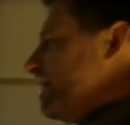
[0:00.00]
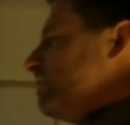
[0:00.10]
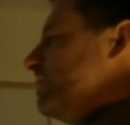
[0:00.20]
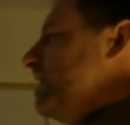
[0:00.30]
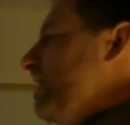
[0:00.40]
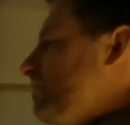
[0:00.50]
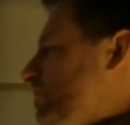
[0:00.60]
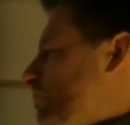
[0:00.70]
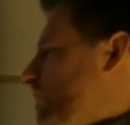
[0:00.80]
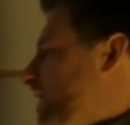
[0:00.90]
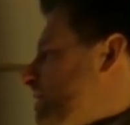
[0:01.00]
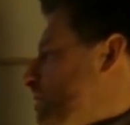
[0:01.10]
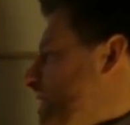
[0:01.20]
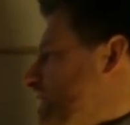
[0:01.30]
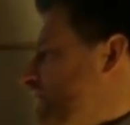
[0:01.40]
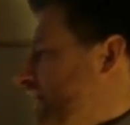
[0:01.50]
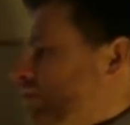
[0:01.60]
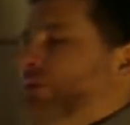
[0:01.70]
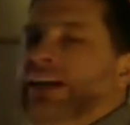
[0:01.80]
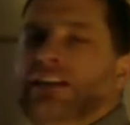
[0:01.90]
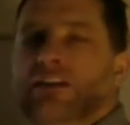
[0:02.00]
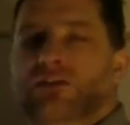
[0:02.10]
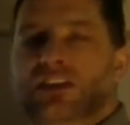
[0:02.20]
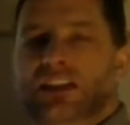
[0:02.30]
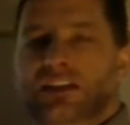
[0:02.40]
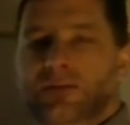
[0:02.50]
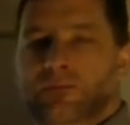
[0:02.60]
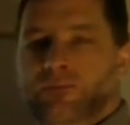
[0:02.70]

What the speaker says: We did that just to characterize the actuation of the system.